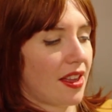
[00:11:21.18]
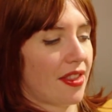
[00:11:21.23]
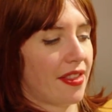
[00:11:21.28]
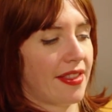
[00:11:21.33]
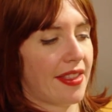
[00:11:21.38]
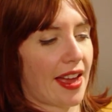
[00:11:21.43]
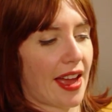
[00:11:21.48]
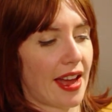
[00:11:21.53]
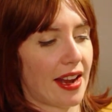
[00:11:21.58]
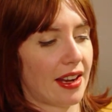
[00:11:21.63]

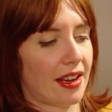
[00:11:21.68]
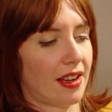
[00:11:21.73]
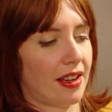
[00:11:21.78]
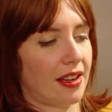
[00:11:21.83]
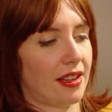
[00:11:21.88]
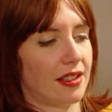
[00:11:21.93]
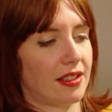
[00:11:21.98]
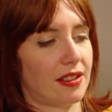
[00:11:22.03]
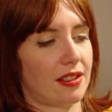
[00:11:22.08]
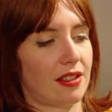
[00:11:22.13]
That
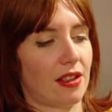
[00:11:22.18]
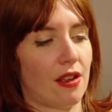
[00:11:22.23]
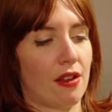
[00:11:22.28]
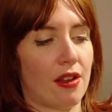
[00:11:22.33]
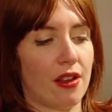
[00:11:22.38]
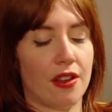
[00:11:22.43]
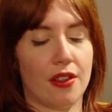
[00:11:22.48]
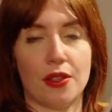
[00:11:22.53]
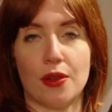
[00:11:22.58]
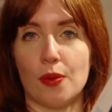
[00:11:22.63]
is
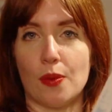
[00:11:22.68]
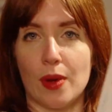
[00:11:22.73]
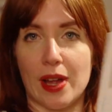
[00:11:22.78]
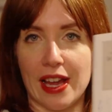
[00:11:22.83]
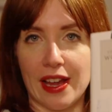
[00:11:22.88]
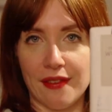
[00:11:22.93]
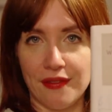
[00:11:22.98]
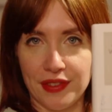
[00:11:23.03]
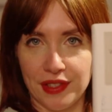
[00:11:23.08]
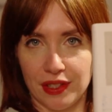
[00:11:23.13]
The
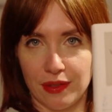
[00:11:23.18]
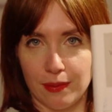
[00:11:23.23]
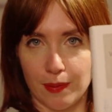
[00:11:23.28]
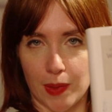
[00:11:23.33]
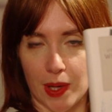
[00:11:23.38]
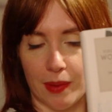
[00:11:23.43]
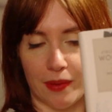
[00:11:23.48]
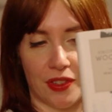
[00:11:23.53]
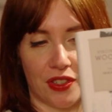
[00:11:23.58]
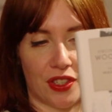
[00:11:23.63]
Waves
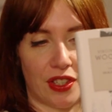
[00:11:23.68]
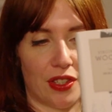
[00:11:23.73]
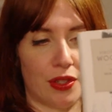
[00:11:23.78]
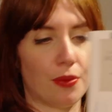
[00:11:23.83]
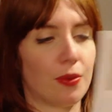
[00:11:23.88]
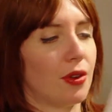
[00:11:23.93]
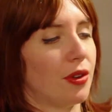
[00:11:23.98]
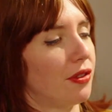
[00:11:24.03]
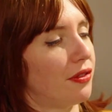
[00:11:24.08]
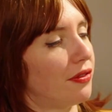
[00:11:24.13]
by Virginia
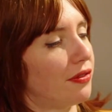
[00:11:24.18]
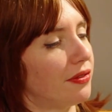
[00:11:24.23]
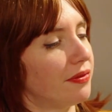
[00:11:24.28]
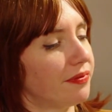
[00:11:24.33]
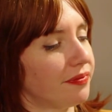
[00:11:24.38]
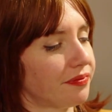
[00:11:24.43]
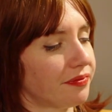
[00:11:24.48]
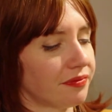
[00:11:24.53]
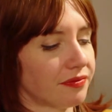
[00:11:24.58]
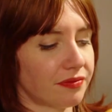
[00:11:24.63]
Woolf.
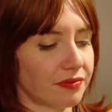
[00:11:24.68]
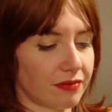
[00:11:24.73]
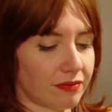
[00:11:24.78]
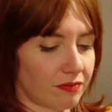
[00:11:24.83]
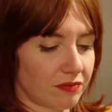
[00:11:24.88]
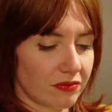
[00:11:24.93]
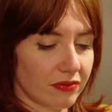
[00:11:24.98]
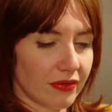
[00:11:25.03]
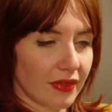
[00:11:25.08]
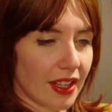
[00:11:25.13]

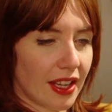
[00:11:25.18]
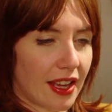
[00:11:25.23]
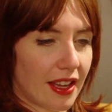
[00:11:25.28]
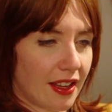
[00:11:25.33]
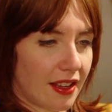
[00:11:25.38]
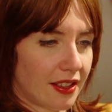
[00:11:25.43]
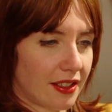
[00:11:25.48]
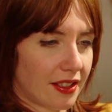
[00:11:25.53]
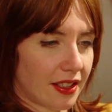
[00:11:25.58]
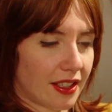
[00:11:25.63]

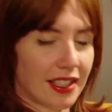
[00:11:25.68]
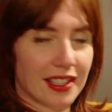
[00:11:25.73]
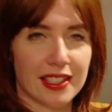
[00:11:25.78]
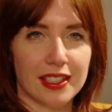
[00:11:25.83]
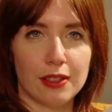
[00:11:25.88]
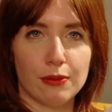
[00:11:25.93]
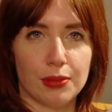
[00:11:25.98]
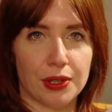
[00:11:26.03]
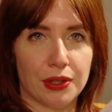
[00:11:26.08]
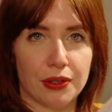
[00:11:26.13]
And isn't
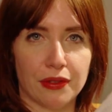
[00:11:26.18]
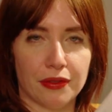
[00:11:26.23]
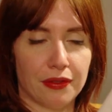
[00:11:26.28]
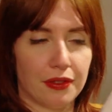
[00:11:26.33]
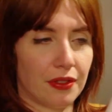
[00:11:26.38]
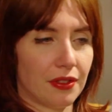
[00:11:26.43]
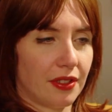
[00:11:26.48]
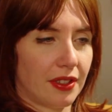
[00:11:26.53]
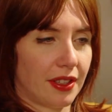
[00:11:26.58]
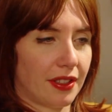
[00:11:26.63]
it
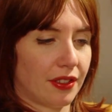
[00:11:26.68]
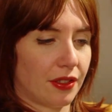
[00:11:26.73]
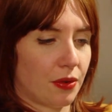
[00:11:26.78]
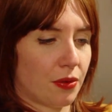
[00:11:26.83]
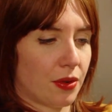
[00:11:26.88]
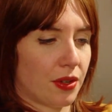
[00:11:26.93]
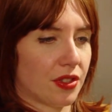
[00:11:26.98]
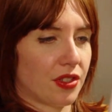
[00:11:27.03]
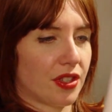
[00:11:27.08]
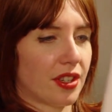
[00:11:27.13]
beautiful? It's
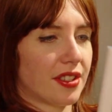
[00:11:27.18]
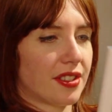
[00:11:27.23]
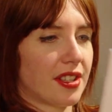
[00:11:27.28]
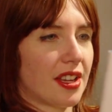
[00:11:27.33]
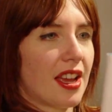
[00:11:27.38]
gorgeous.